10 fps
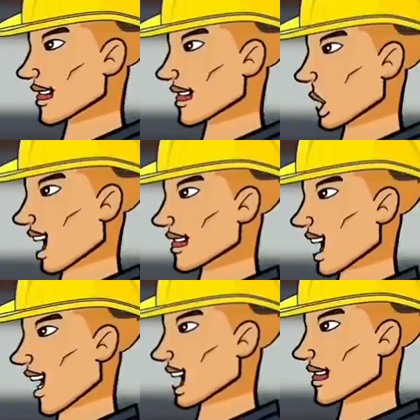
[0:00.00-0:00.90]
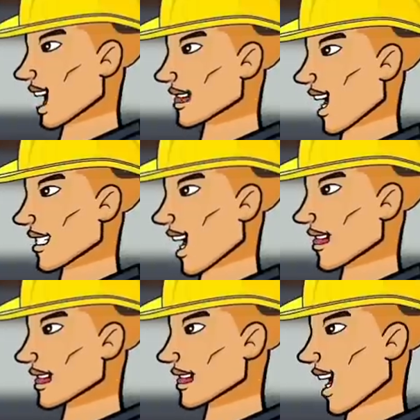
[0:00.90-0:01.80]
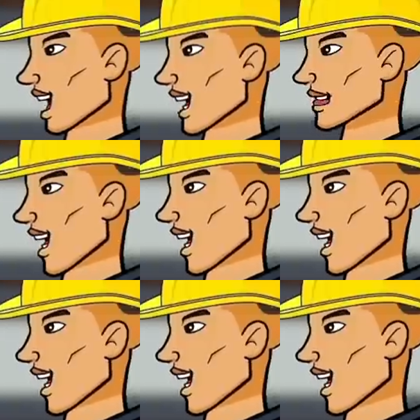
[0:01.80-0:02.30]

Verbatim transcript: the worthless impurities, from the iron